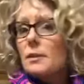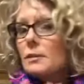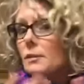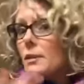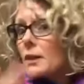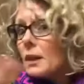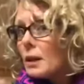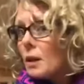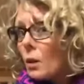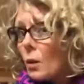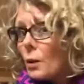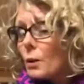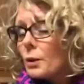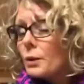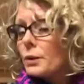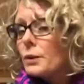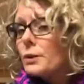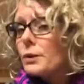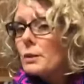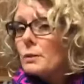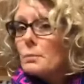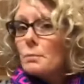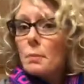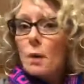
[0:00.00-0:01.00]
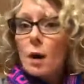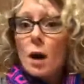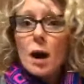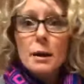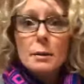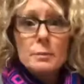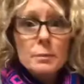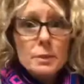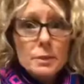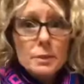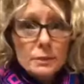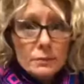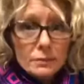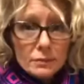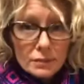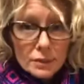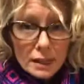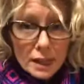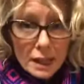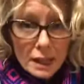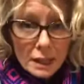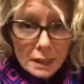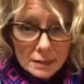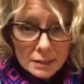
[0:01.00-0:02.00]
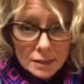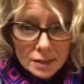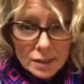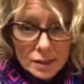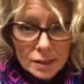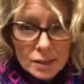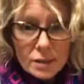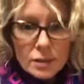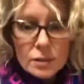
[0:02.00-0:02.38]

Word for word: the corners and bottoms of things.